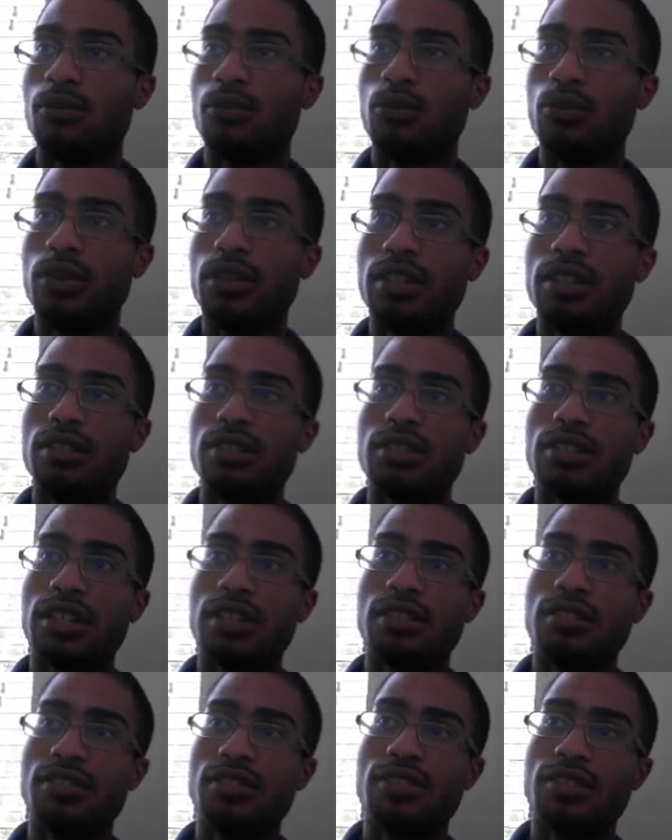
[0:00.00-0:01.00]
really
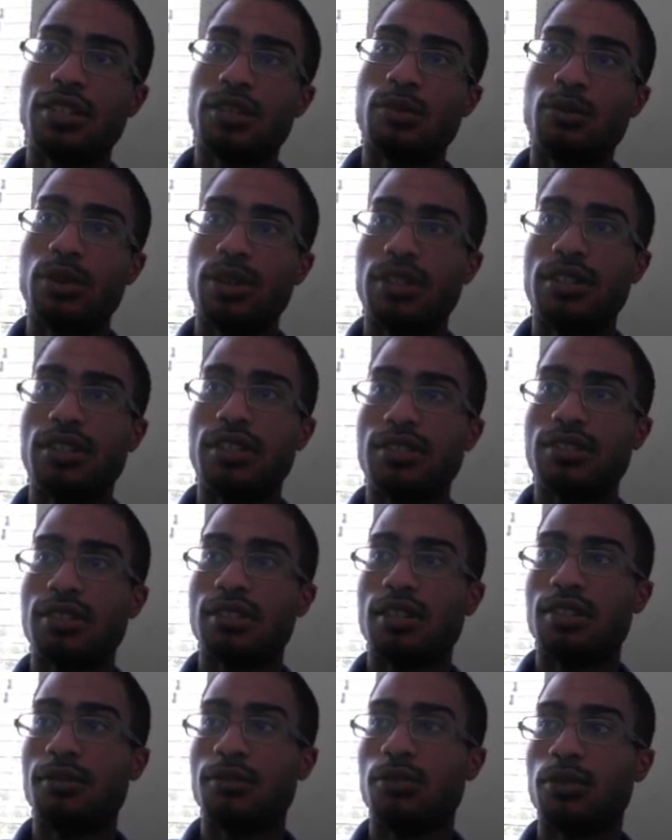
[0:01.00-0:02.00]
decided to stick with this
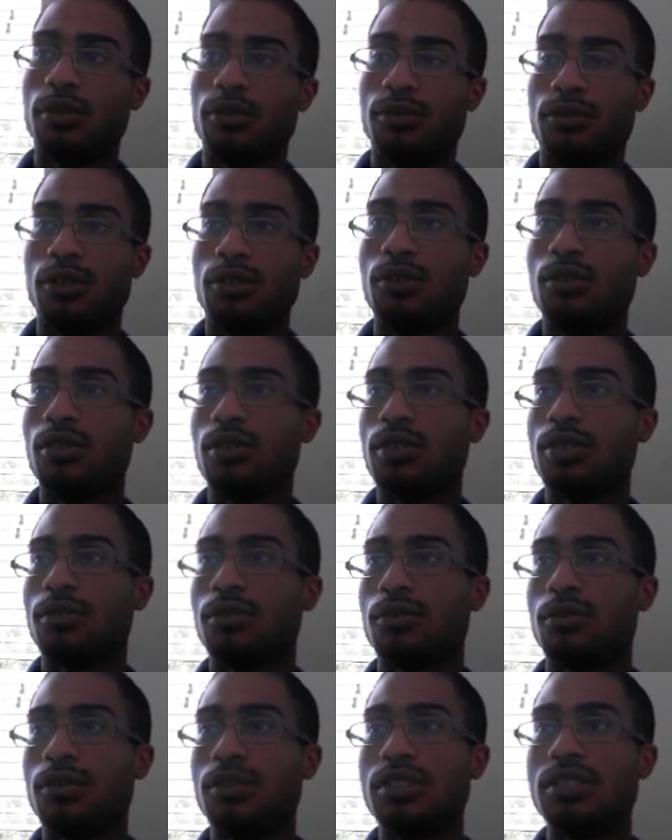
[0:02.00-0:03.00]
for a few
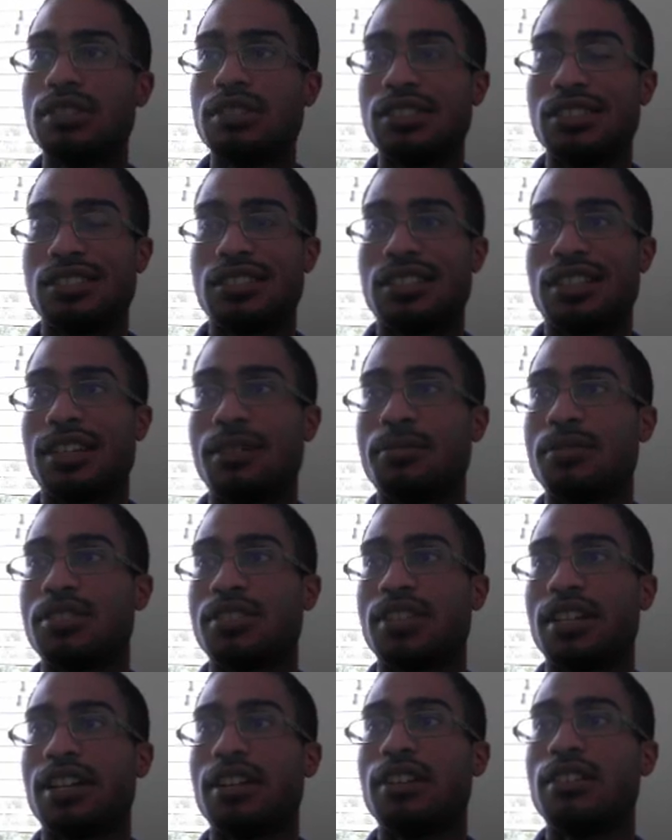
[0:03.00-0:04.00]
different reasons, this type of
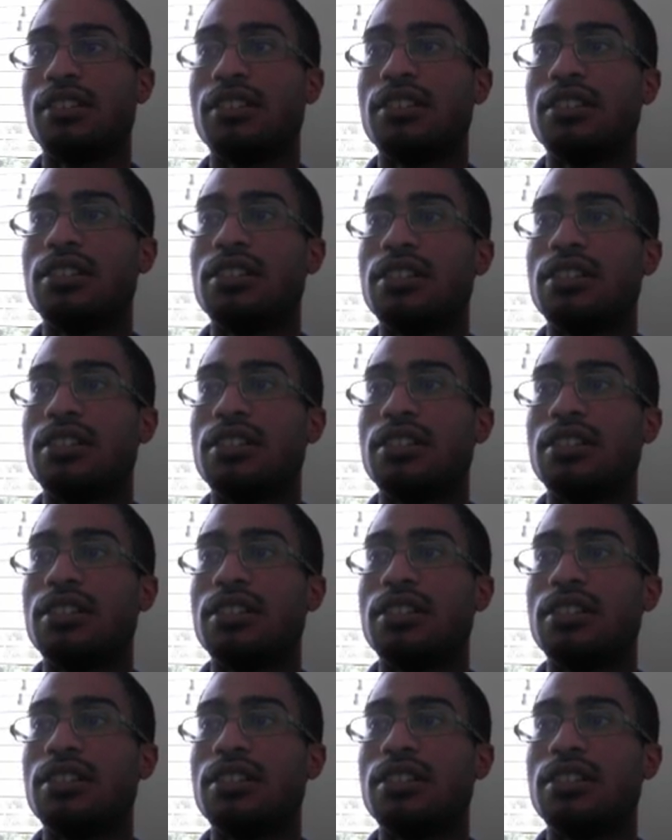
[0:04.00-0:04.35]
style.